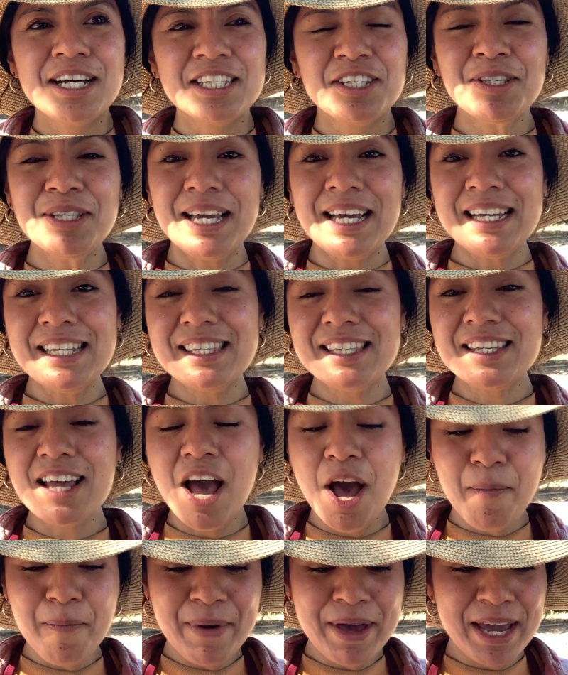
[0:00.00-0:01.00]
Today's
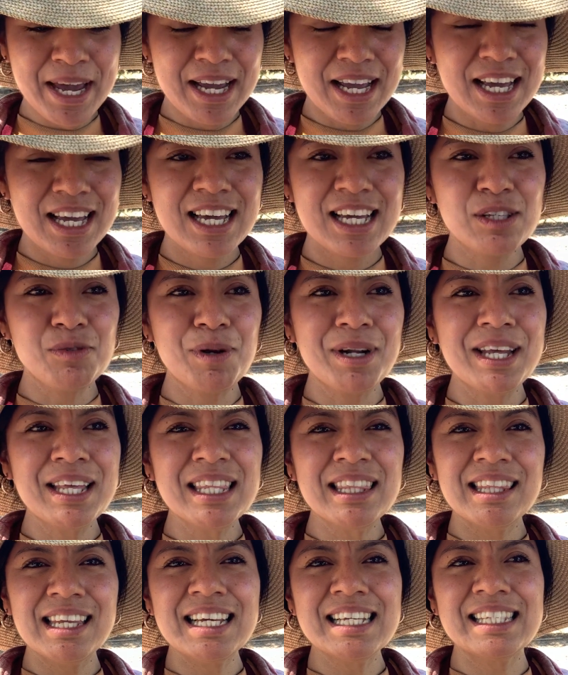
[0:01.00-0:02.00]
topic is one of
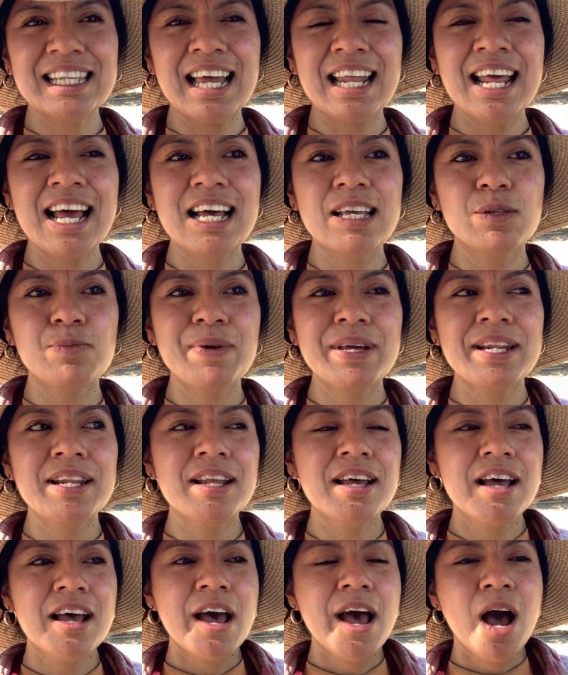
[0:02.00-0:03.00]
the things that has been
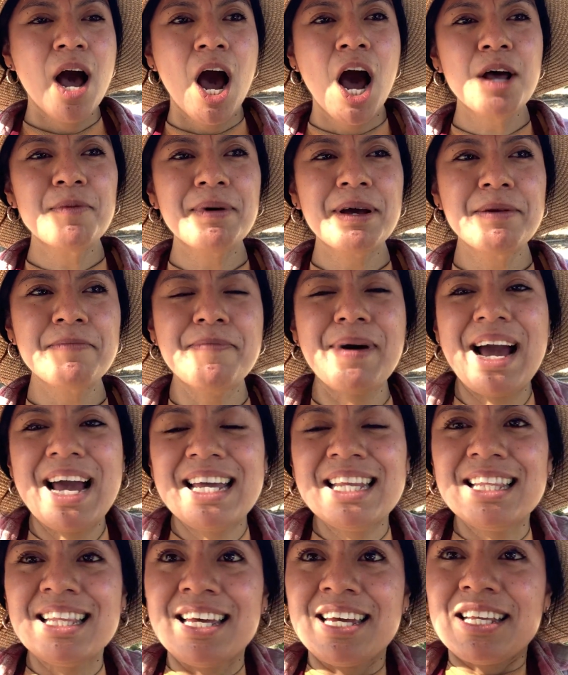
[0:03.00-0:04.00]
on my
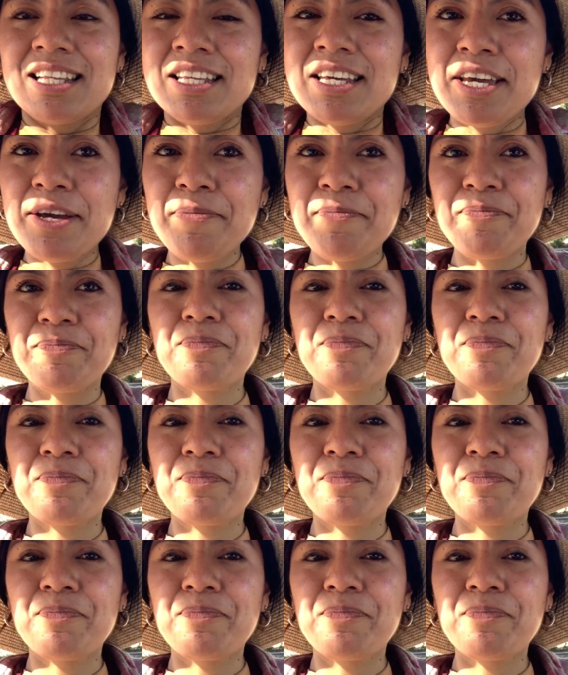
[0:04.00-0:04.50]
mind lately.